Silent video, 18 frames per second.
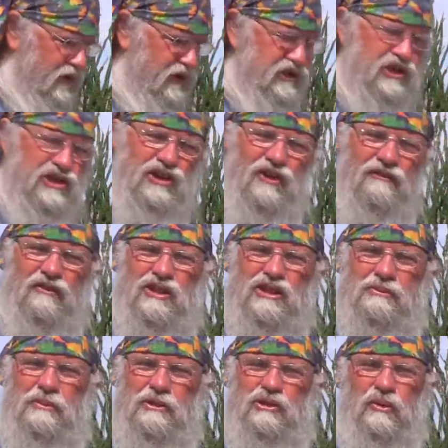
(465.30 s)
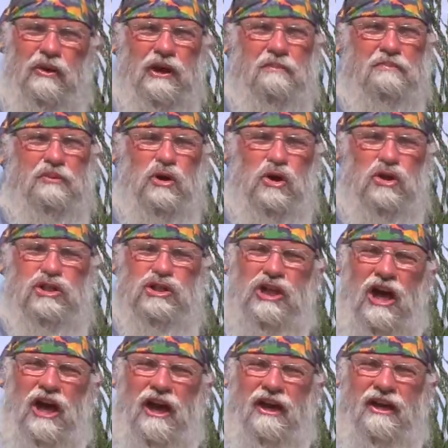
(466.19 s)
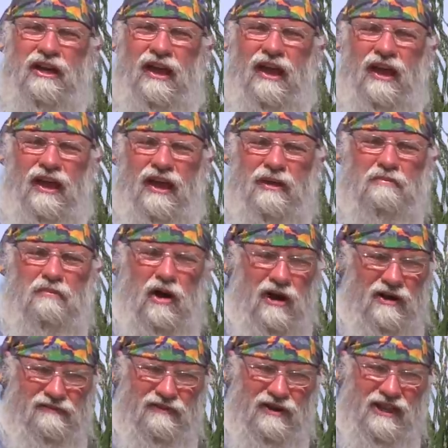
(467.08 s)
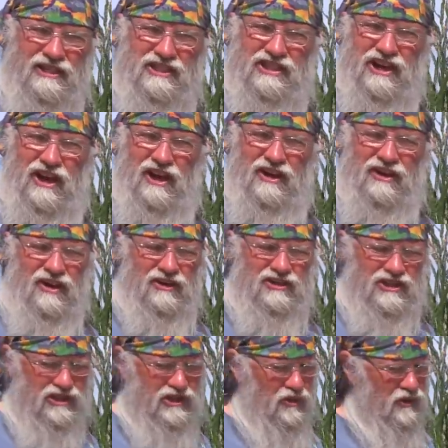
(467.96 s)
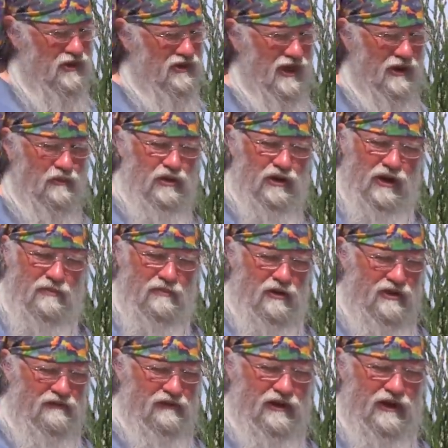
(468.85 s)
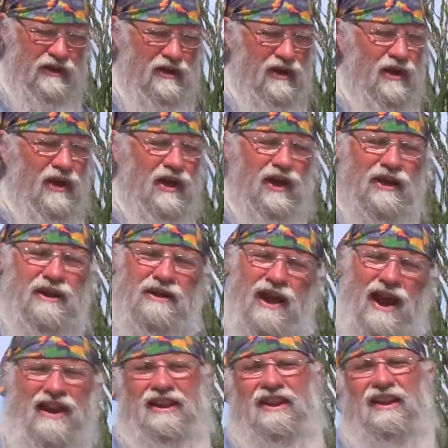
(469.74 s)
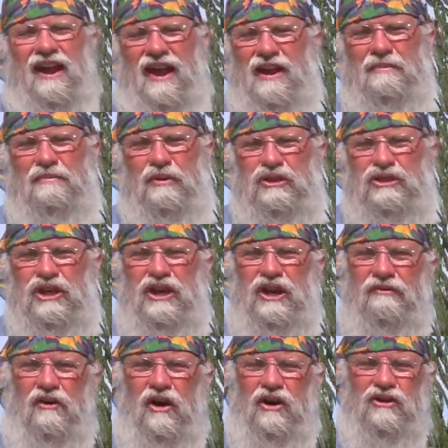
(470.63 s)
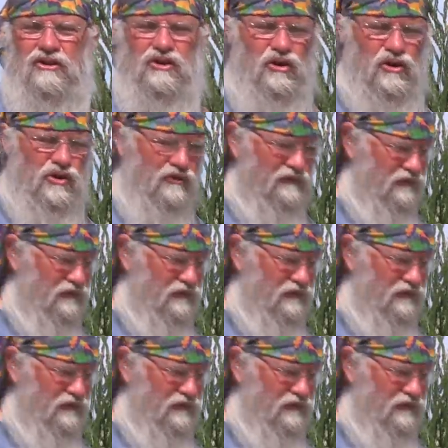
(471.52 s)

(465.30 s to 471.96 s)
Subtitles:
there's the difference between pure sine and modified sine. I'll just go into that really briefly. 99% of your